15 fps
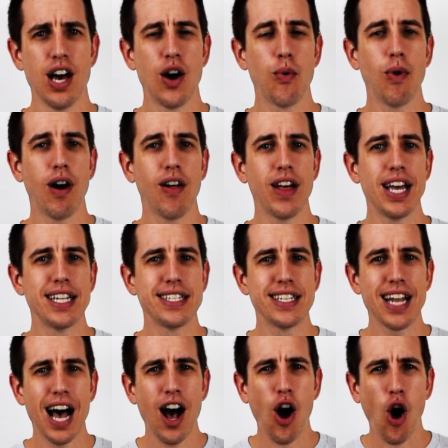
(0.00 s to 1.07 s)
Well, it's
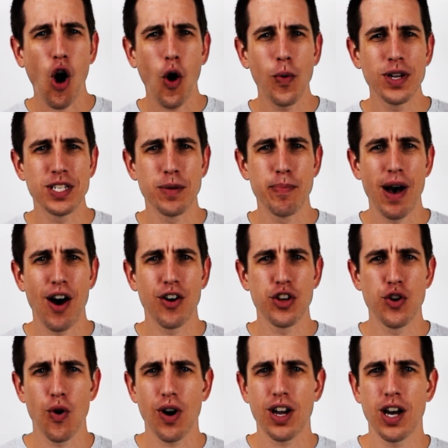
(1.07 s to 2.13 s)
not always
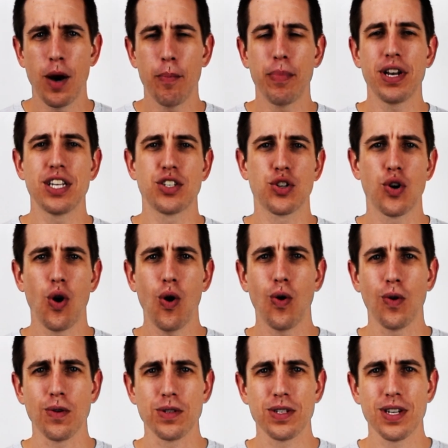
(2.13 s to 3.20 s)
about your company's
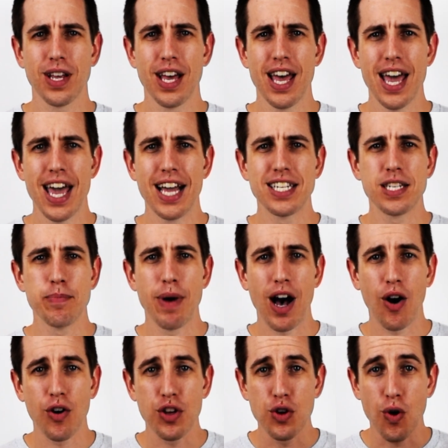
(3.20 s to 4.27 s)
goals. It's
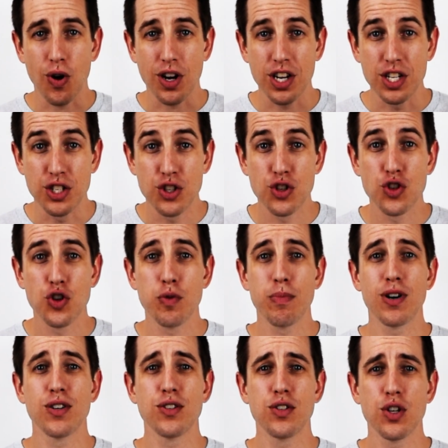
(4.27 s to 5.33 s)
about your
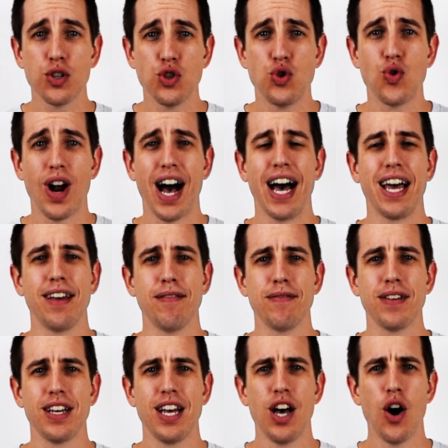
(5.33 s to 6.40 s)
consumer's drive.
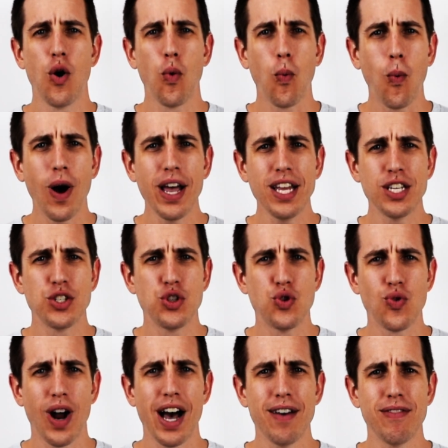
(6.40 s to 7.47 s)
What is
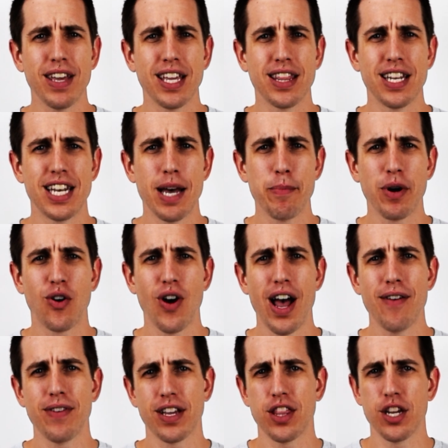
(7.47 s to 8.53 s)
driving the
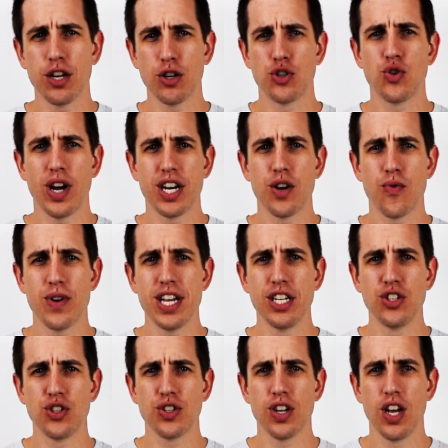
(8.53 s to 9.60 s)
demographic that you're trying to
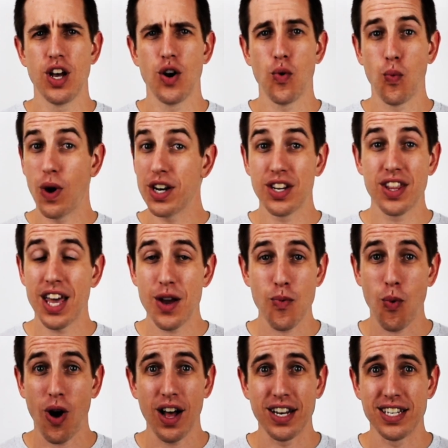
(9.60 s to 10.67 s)
reach? What do they
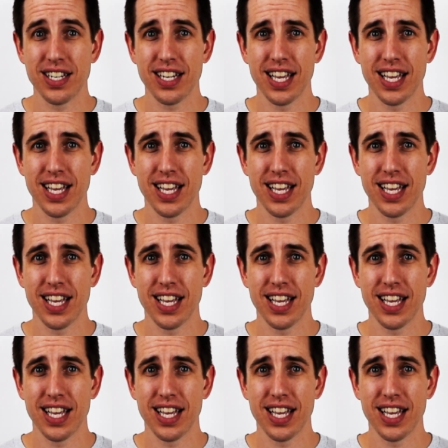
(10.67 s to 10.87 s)
want?